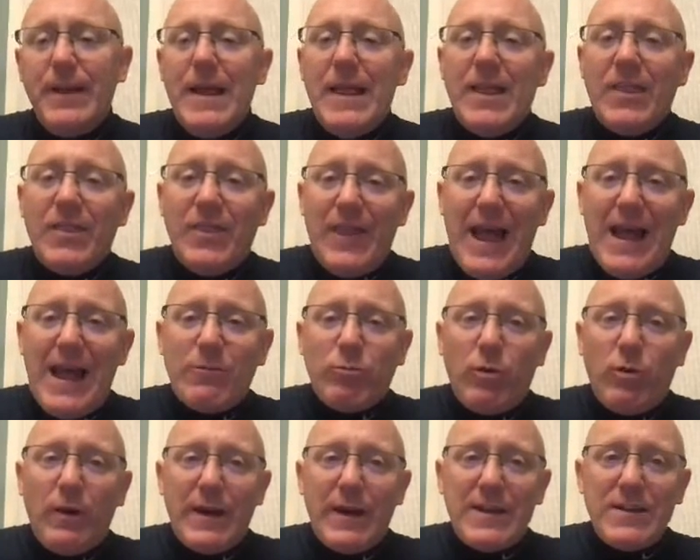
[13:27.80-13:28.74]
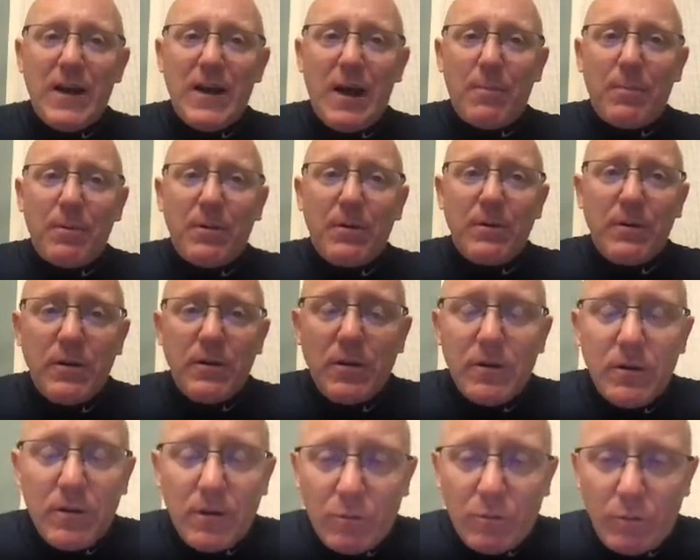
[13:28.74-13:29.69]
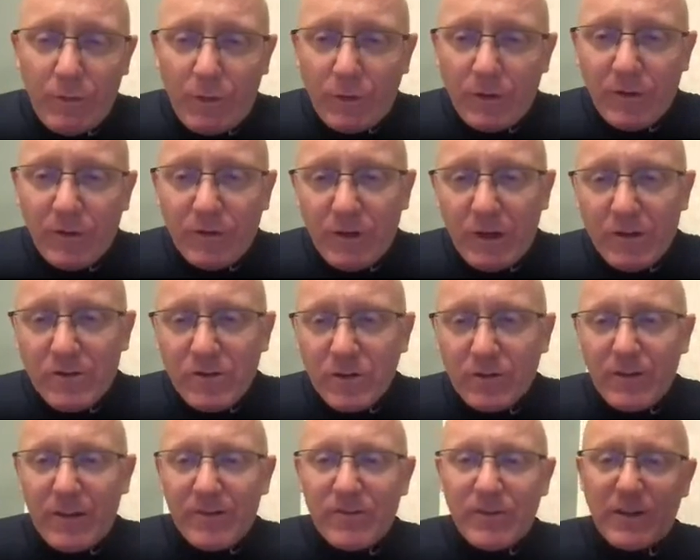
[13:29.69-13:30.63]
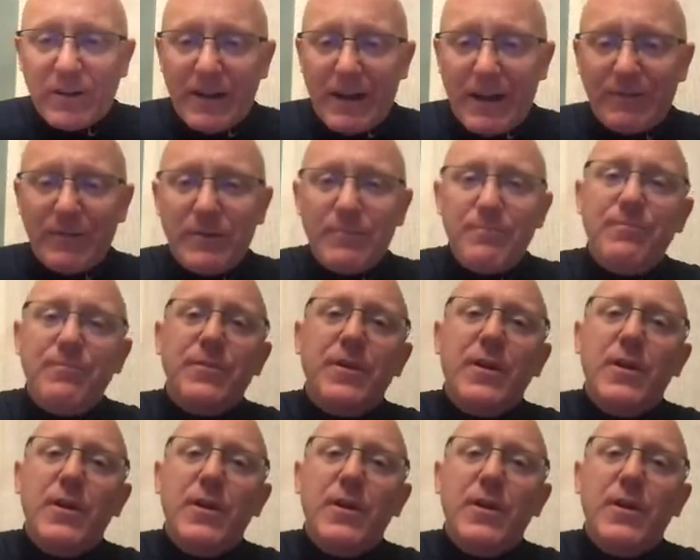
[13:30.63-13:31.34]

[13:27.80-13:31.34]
That will end up with our discussion of lesson 11.